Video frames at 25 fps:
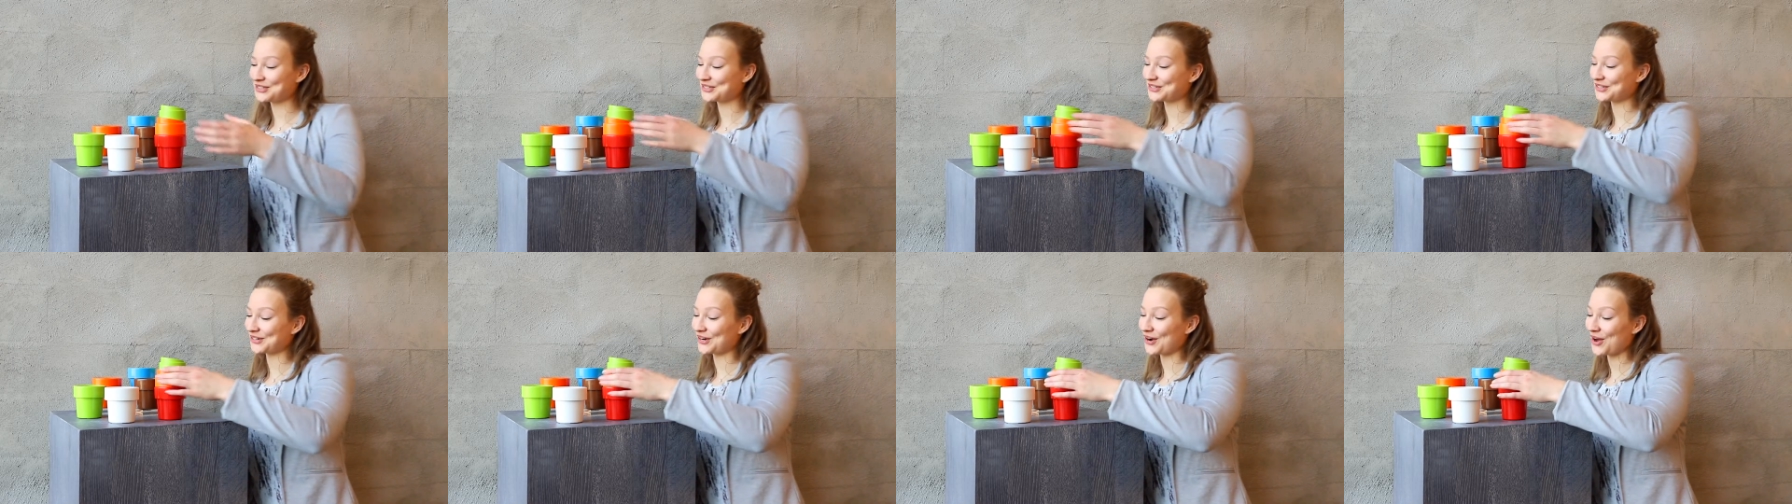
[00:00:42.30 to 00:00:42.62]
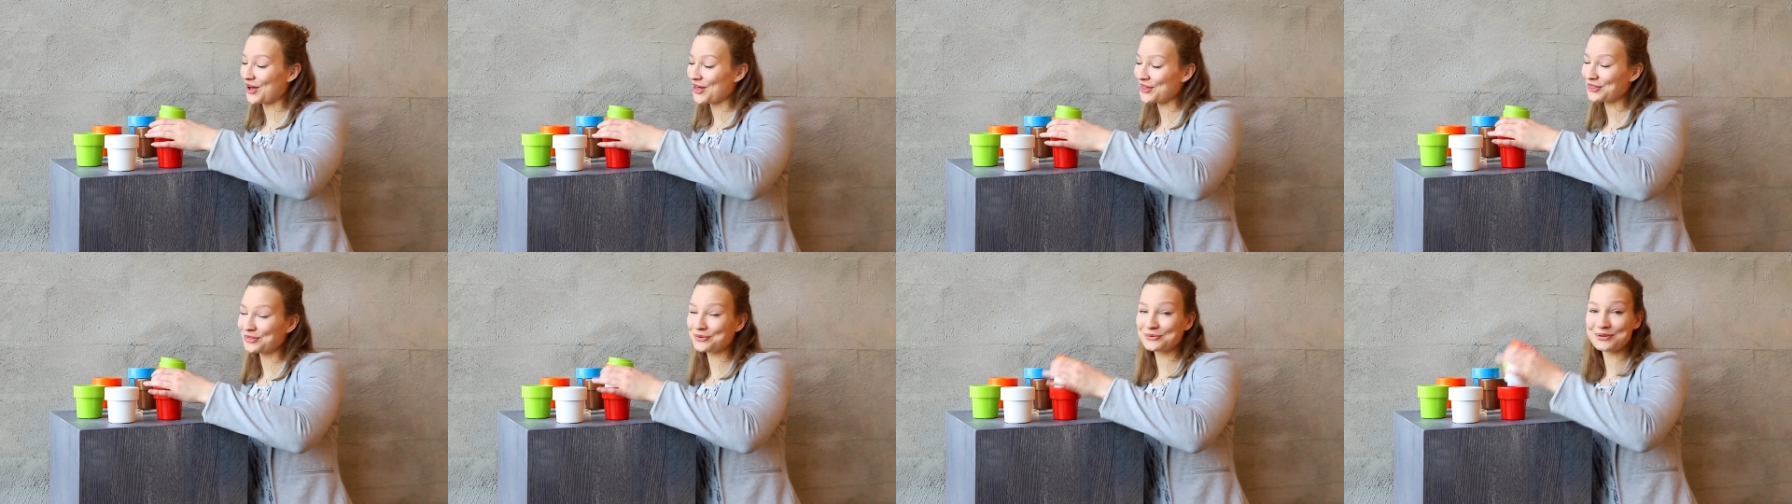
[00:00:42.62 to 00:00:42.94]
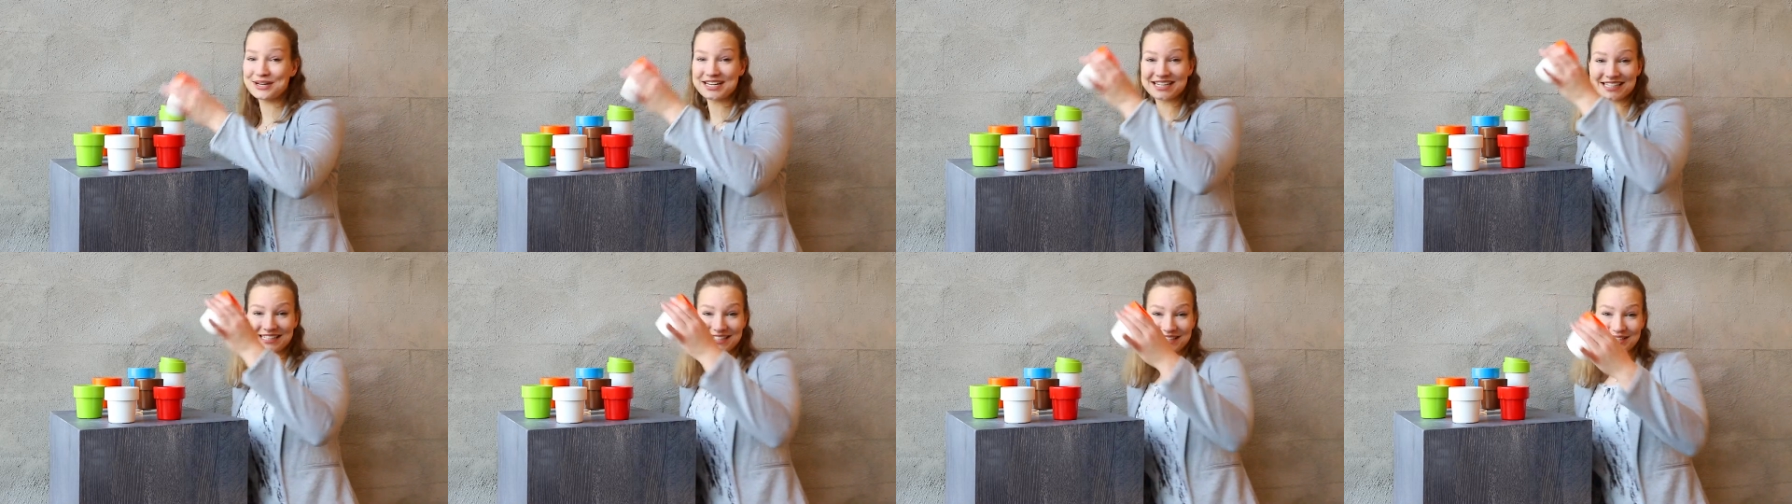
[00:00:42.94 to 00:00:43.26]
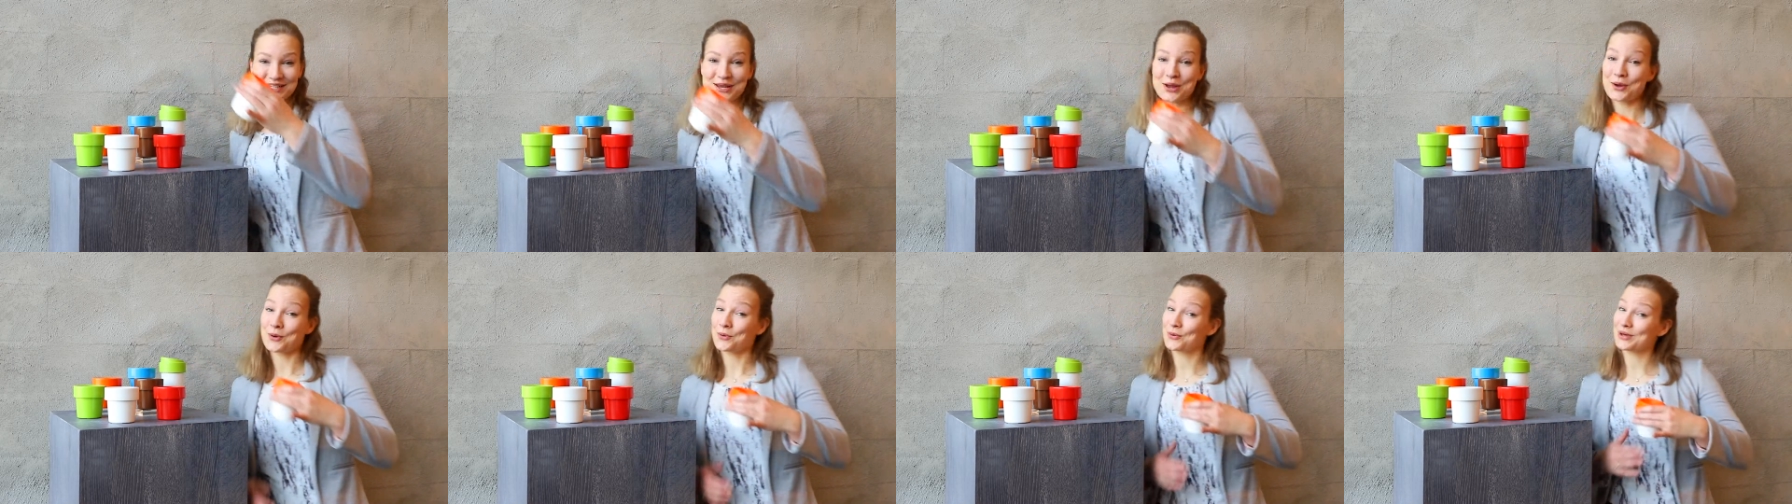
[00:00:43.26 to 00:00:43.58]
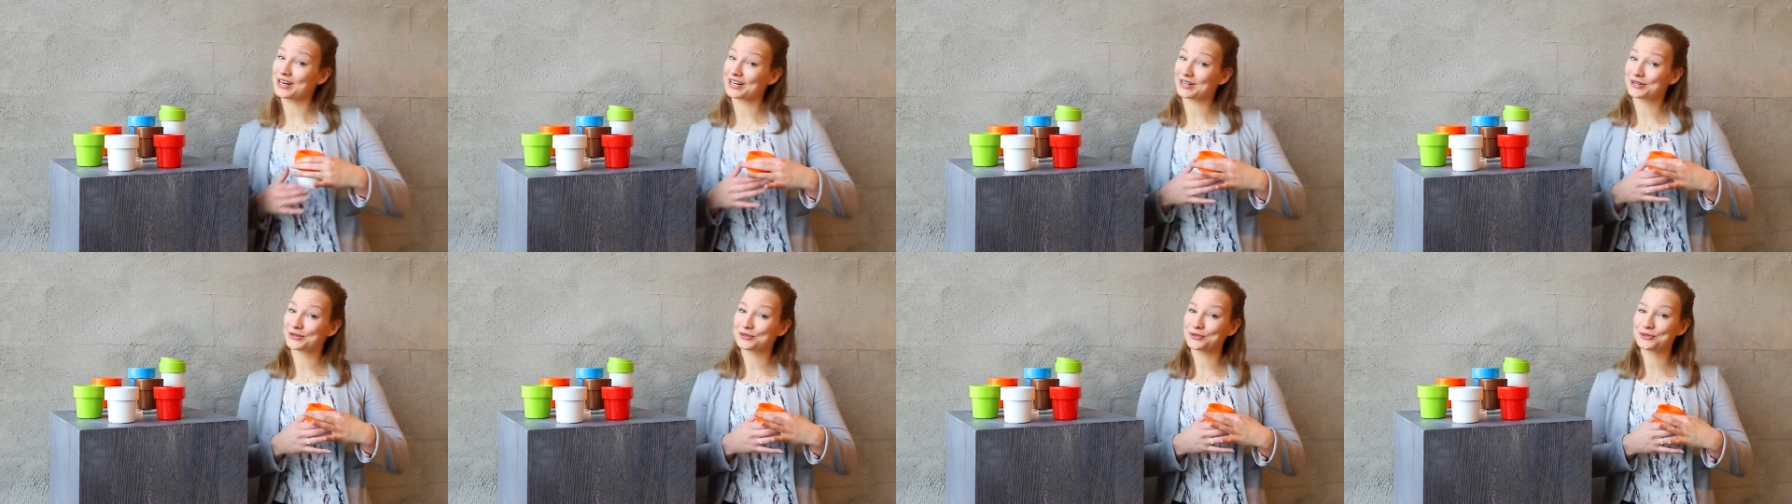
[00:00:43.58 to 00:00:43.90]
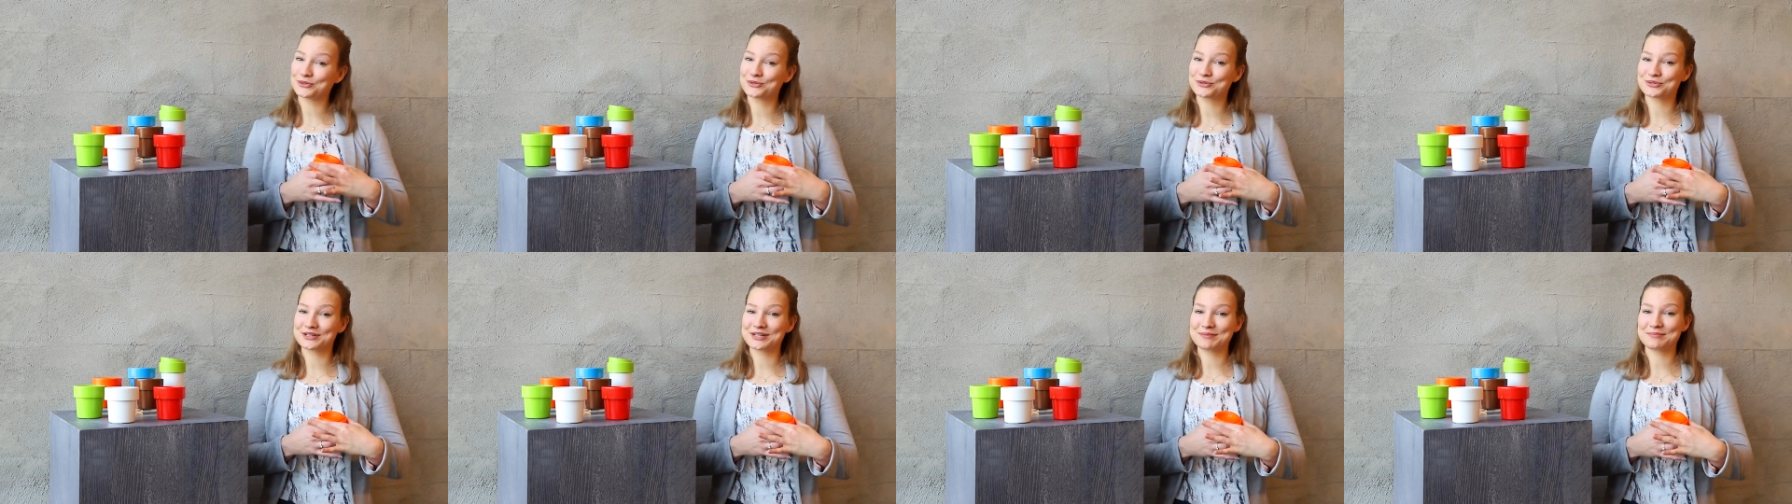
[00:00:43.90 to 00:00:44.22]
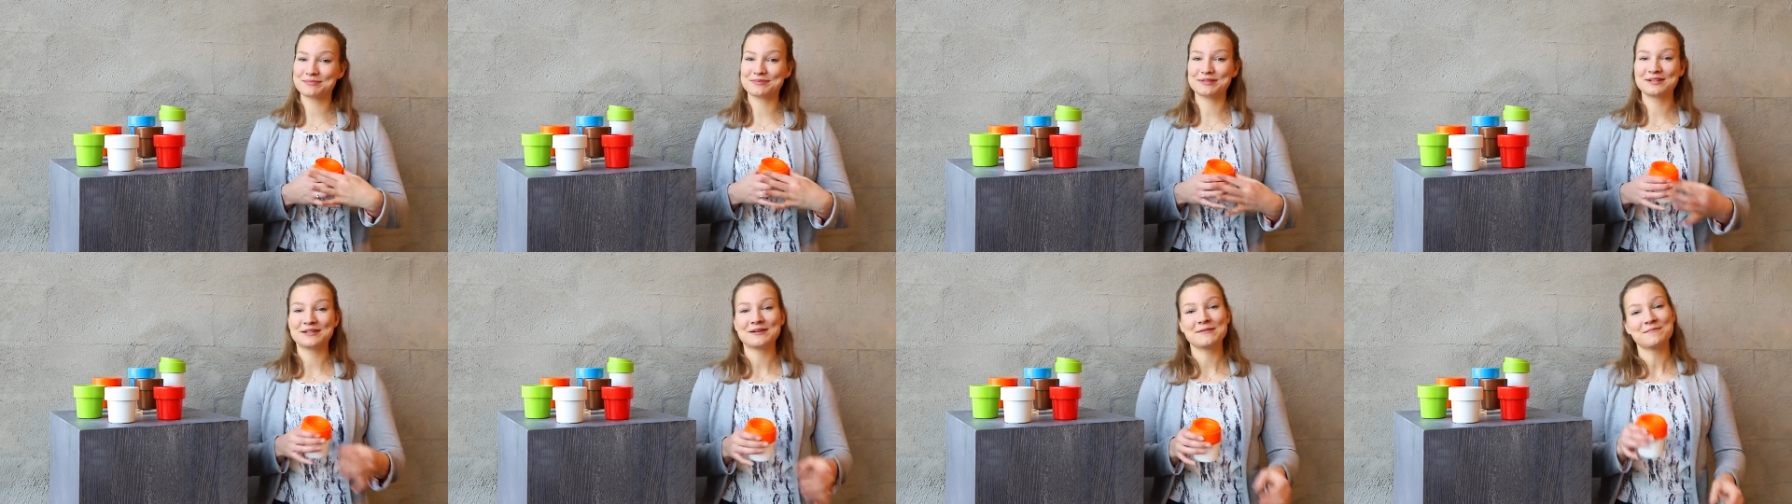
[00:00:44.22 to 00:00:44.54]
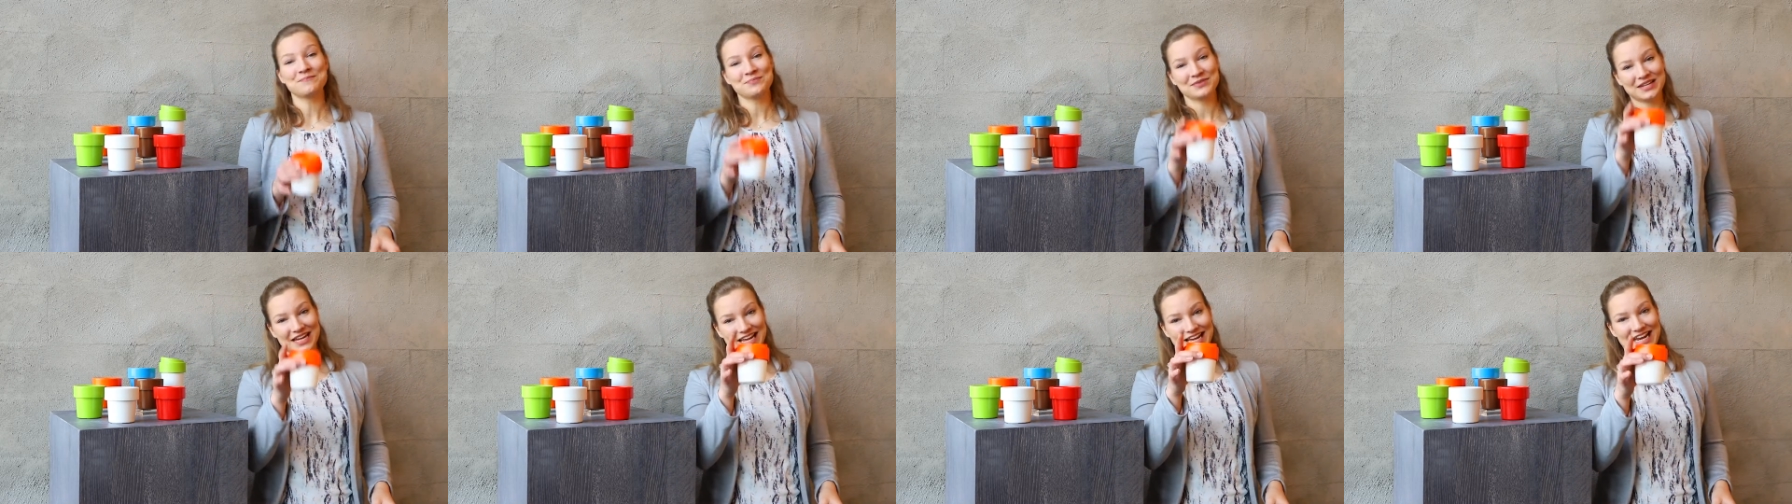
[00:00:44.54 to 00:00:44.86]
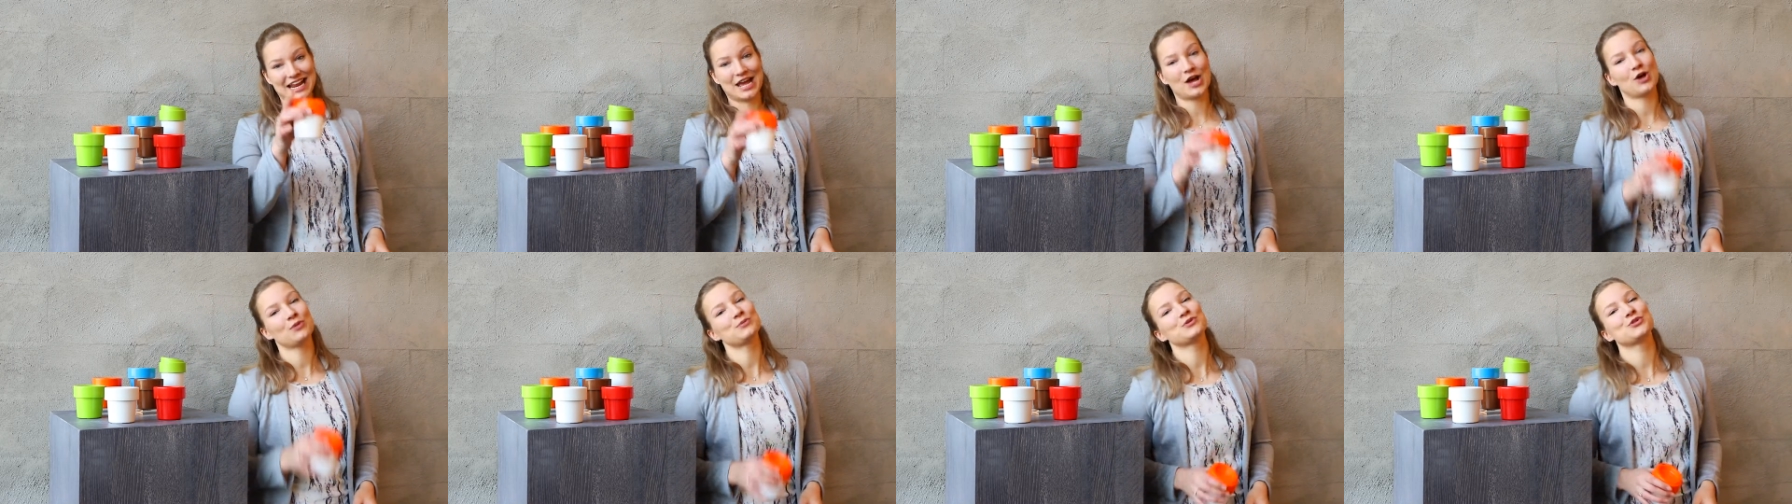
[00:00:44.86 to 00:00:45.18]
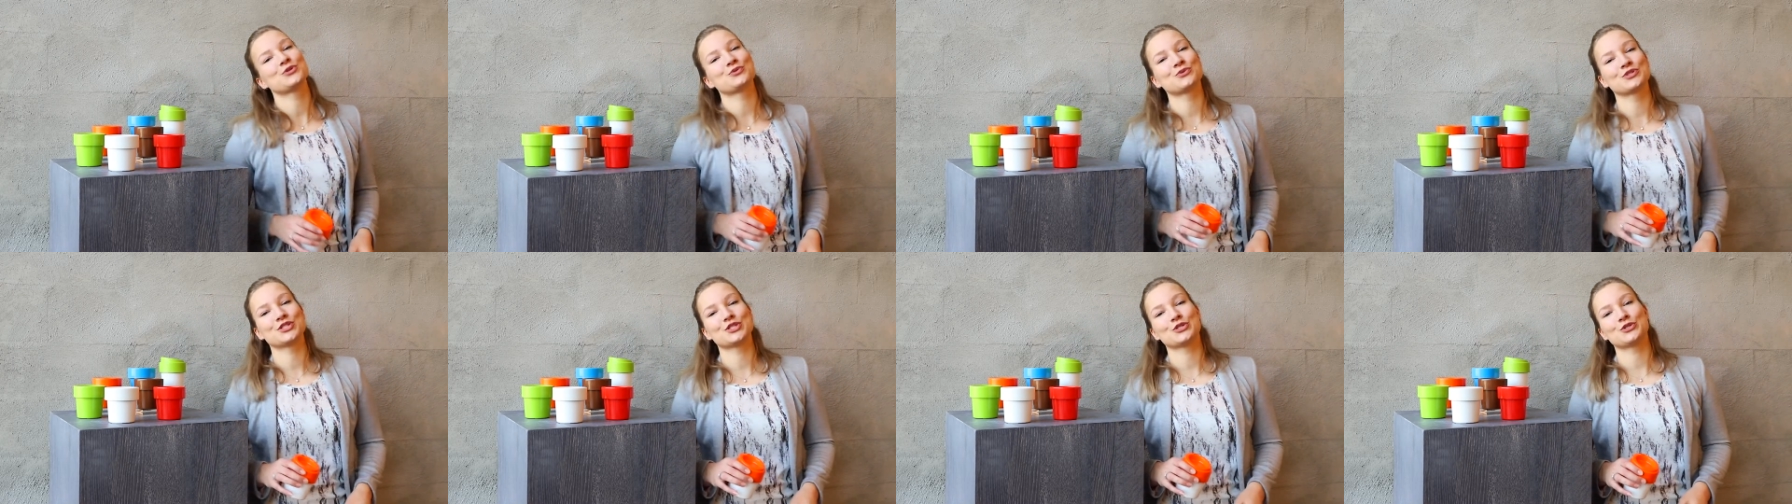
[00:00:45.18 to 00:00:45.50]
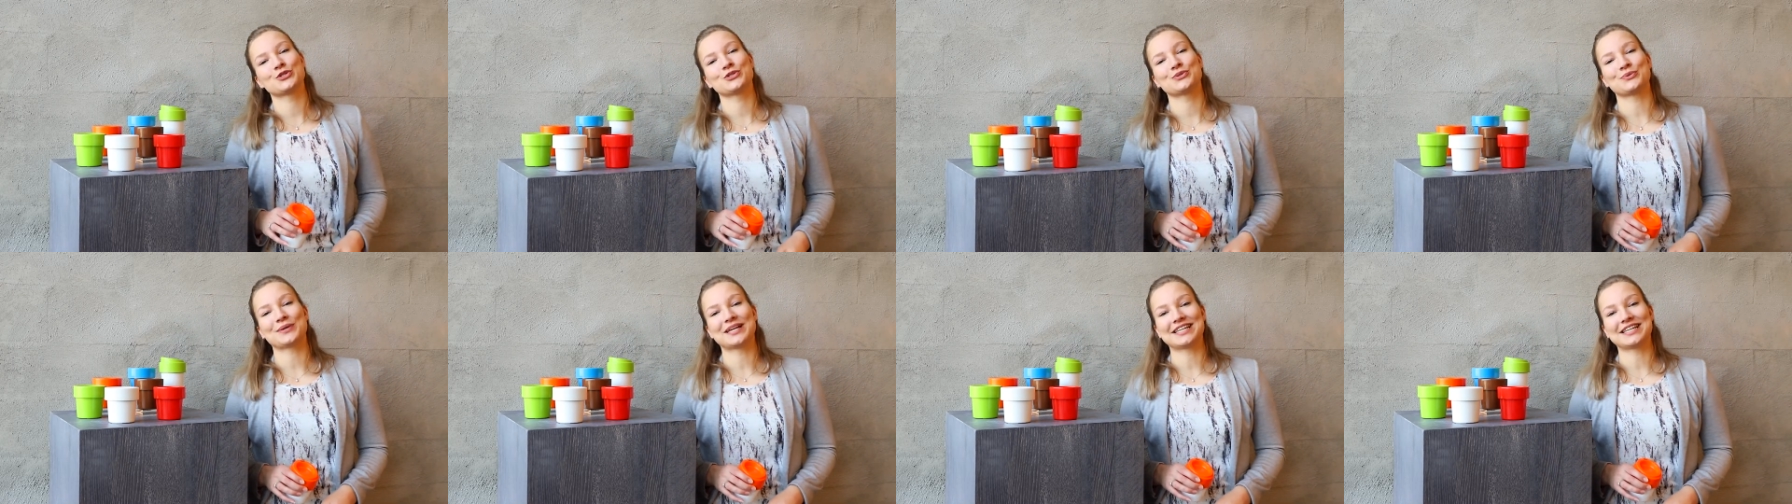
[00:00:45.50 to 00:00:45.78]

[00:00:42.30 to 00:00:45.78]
your hot drinks with a cool grip and help to reduce